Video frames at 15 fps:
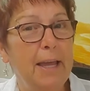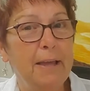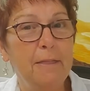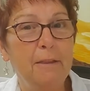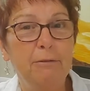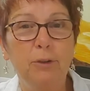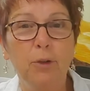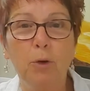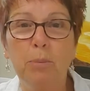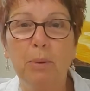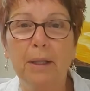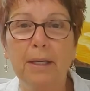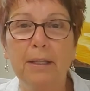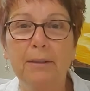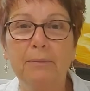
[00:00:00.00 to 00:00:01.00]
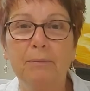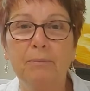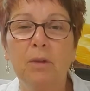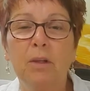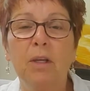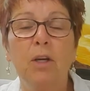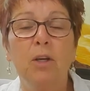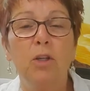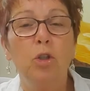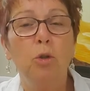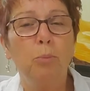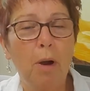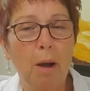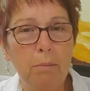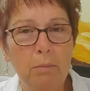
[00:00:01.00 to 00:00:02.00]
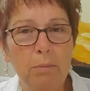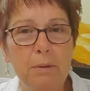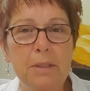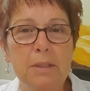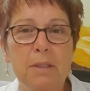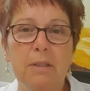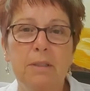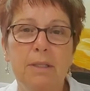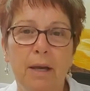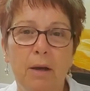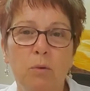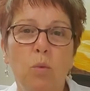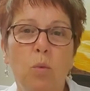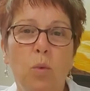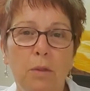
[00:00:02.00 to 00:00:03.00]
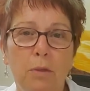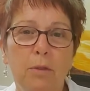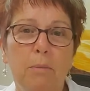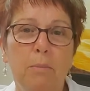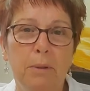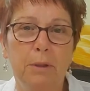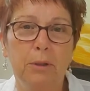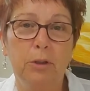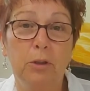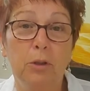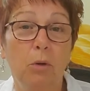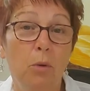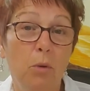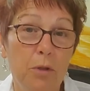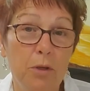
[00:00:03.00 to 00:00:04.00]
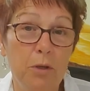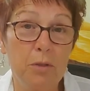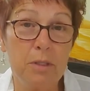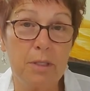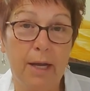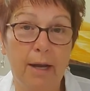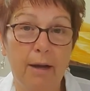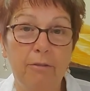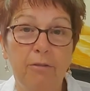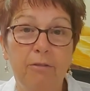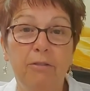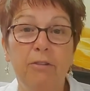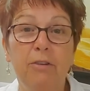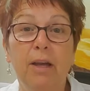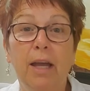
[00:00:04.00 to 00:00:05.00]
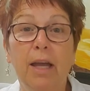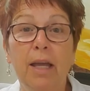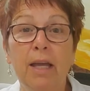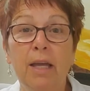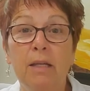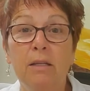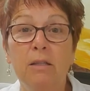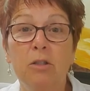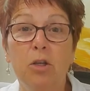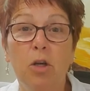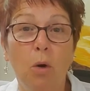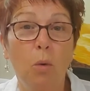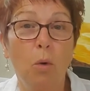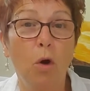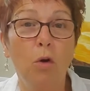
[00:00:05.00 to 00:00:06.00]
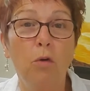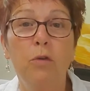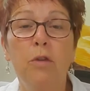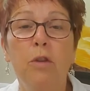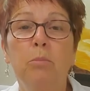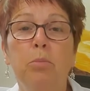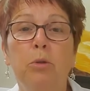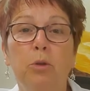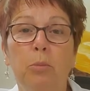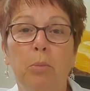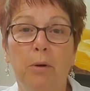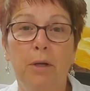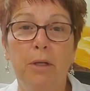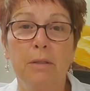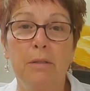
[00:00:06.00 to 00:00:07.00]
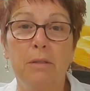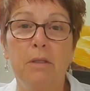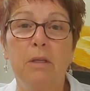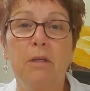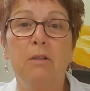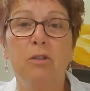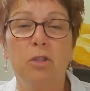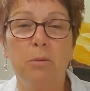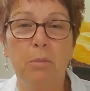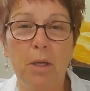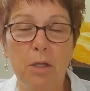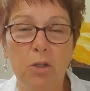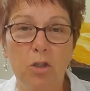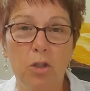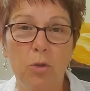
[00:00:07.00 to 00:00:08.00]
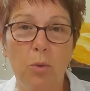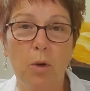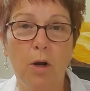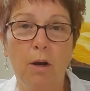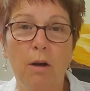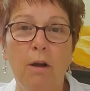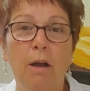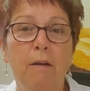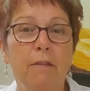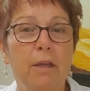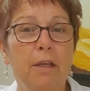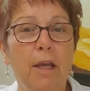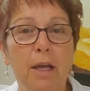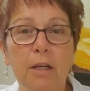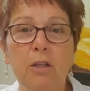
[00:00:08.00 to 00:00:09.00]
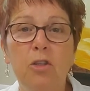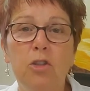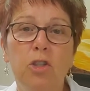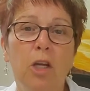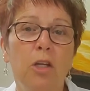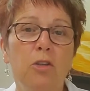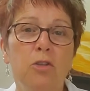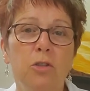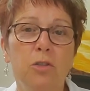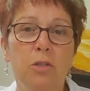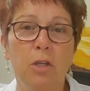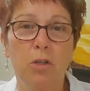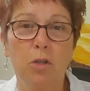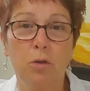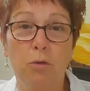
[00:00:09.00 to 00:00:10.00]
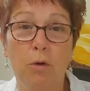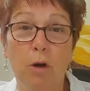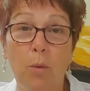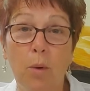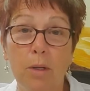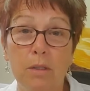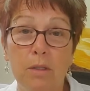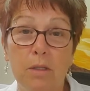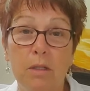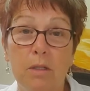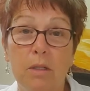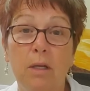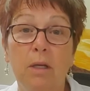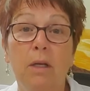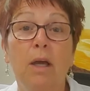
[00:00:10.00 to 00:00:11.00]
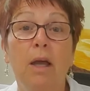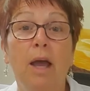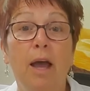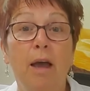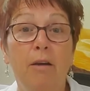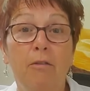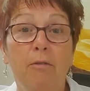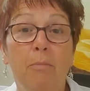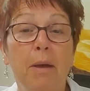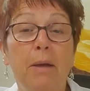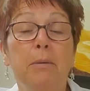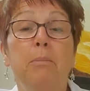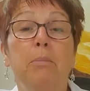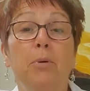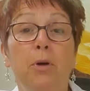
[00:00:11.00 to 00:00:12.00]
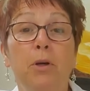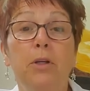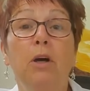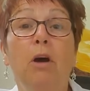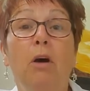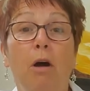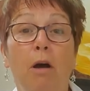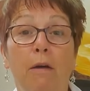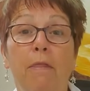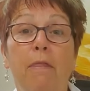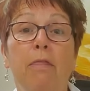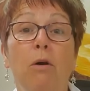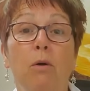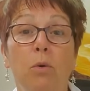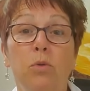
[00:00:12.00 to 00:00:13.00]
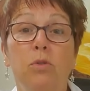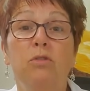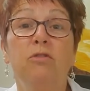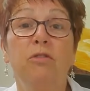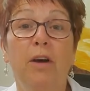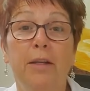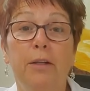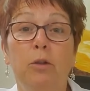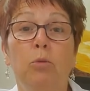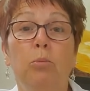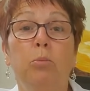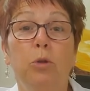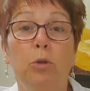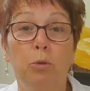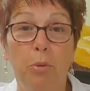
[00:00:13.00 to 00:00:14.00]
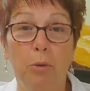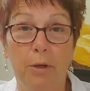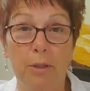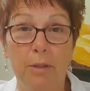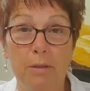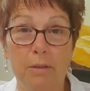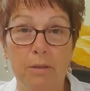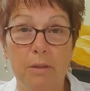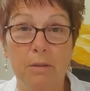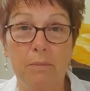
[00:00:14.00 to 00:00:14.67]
the floor plan, you'll probably sit down with the builder or their staff and go over the blueprints to make sure that any changes that you've requested have been put on those final blueprints.